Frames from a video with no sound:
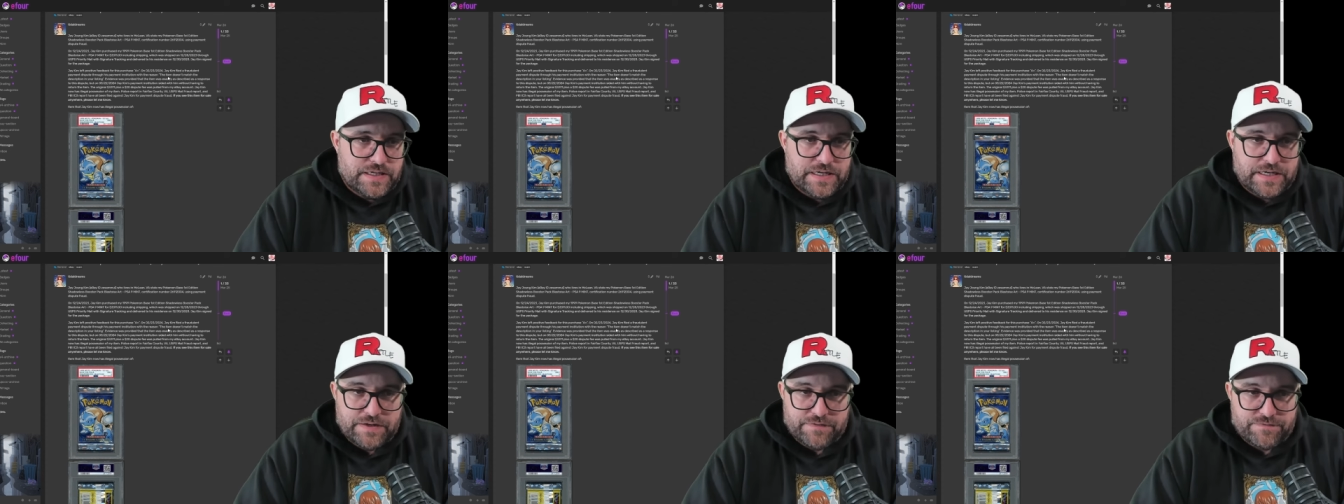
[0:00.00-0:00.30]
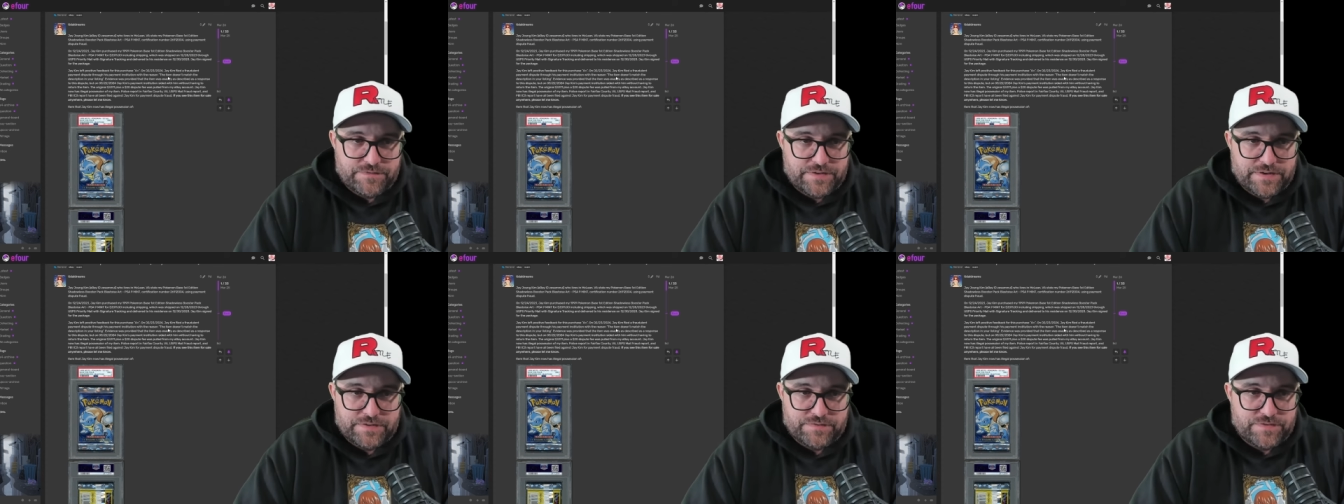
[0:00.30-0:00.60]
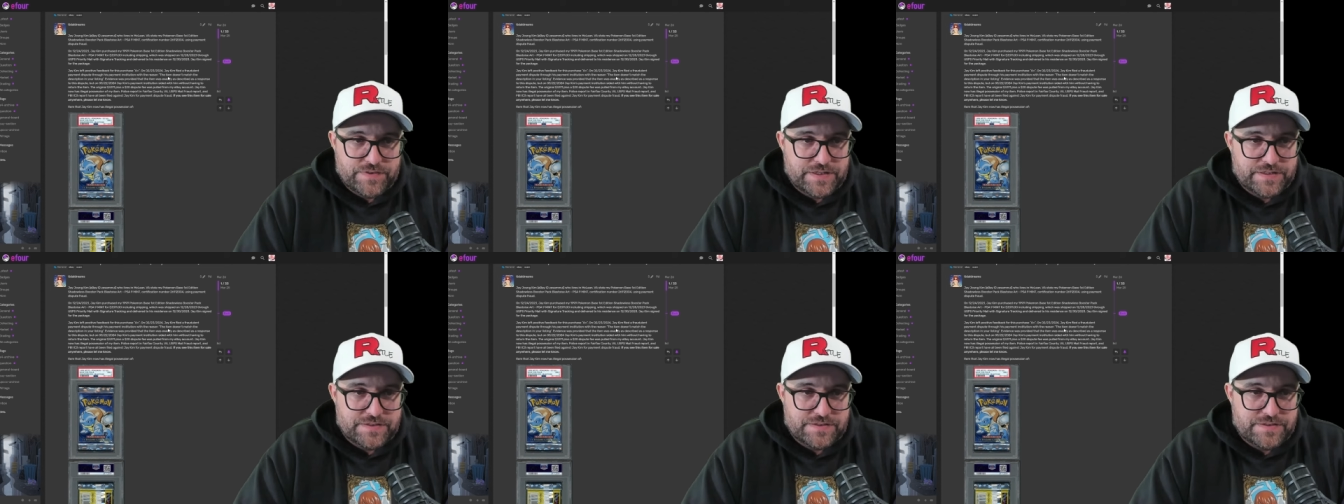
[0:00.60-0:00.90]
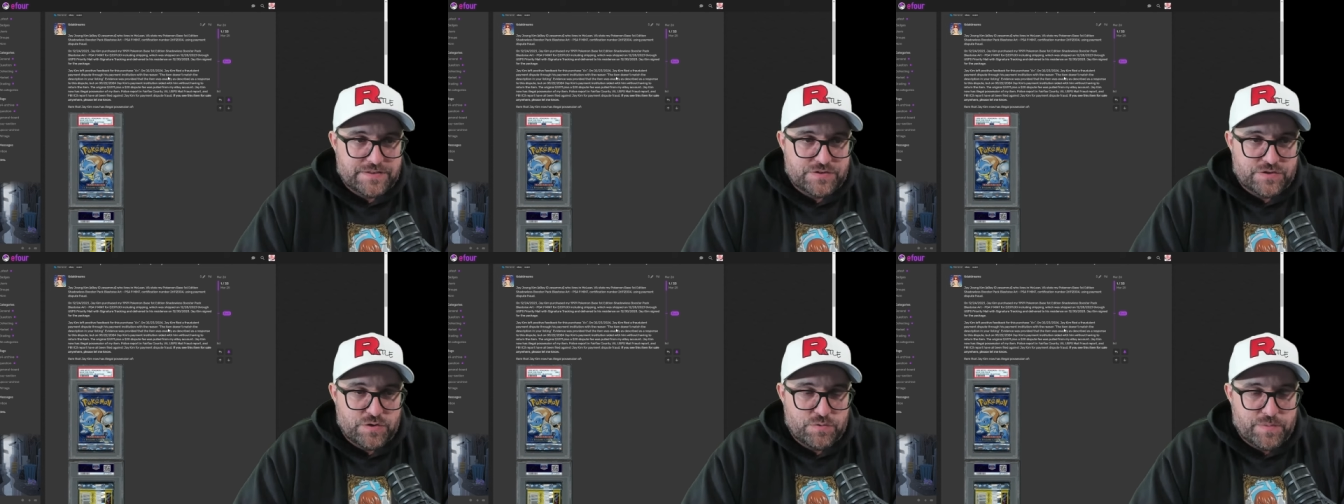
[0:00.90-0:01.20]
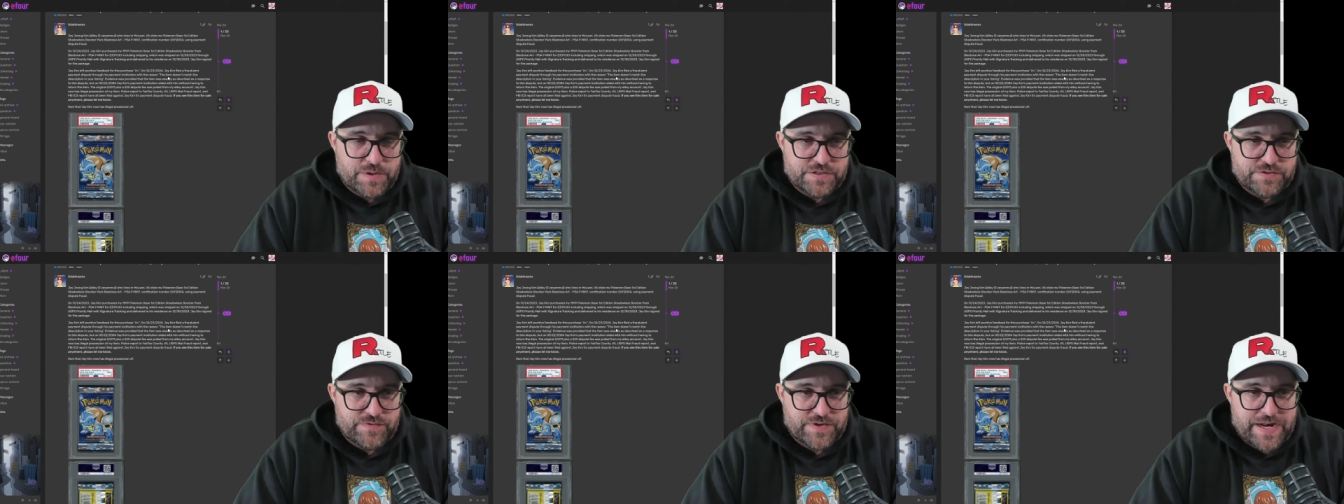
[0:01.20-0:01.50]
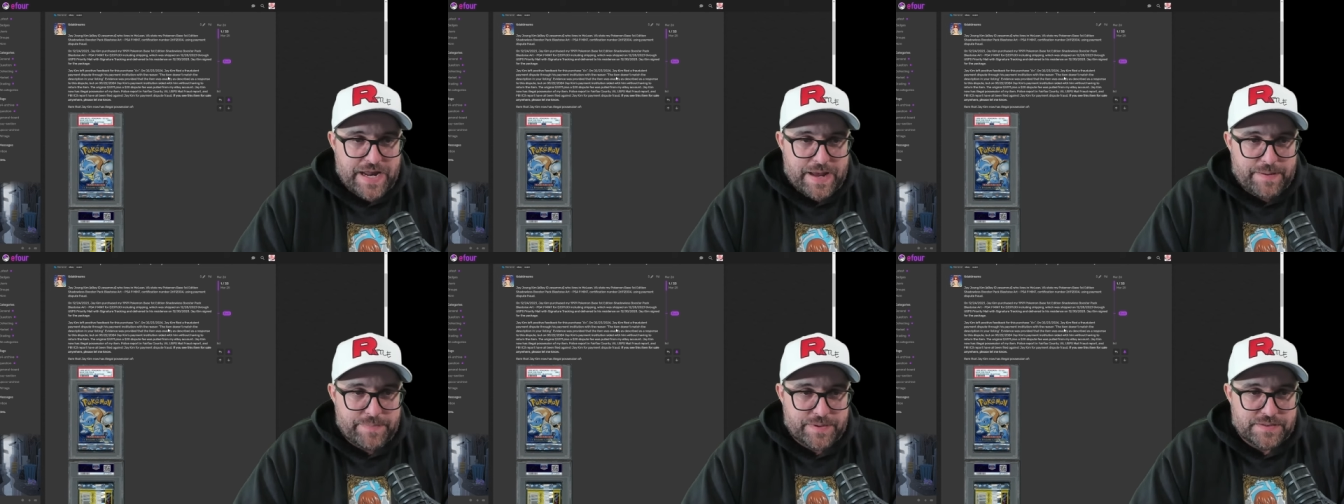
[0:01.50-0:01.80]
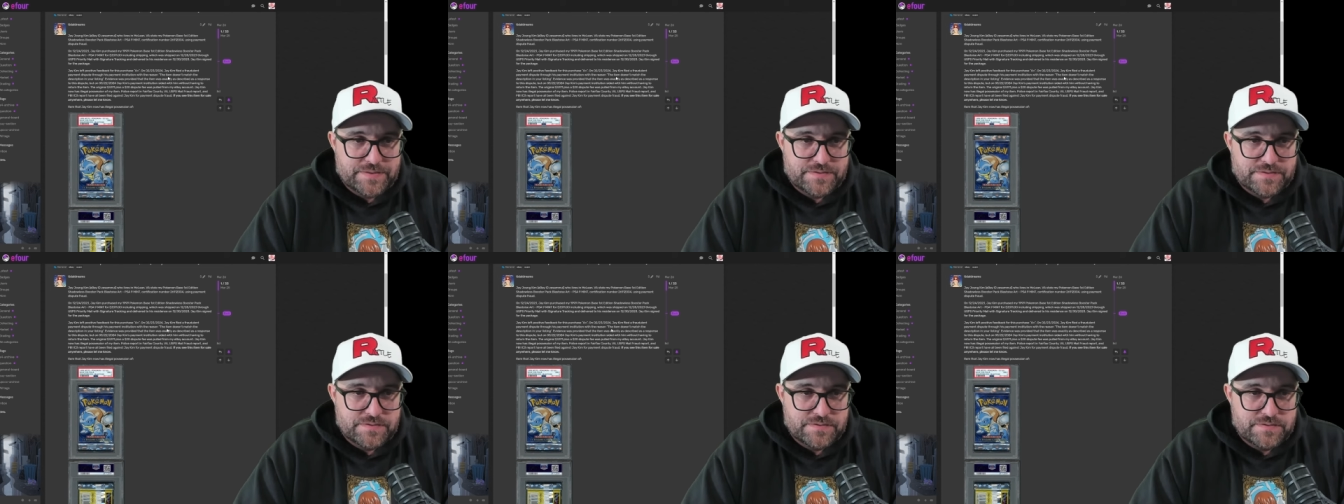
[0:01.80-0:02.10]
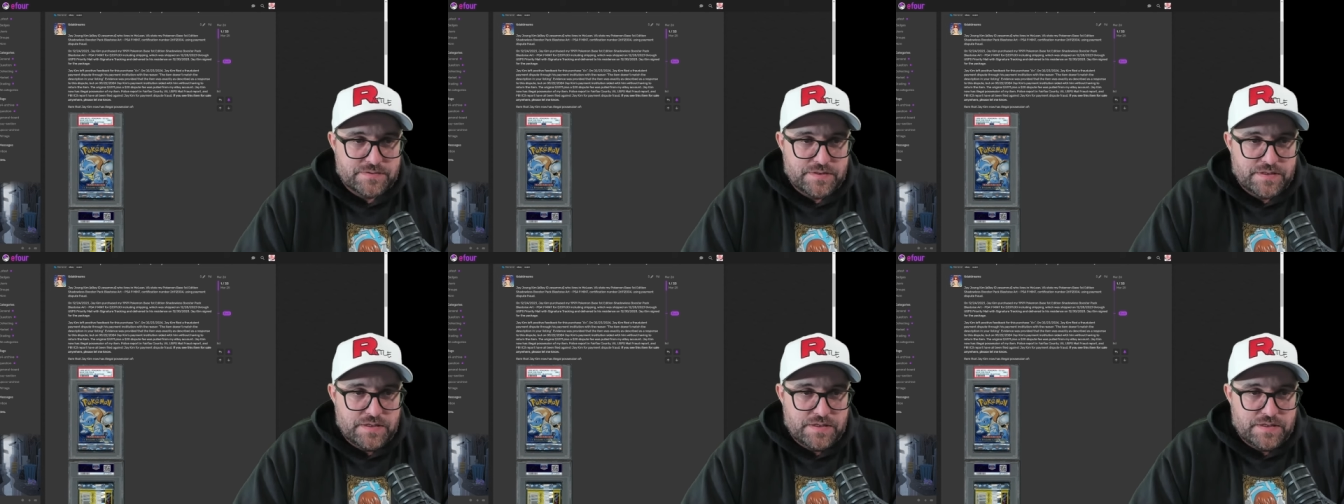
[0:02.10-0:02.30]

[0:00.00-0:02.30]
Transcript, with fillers: If too much of it happens.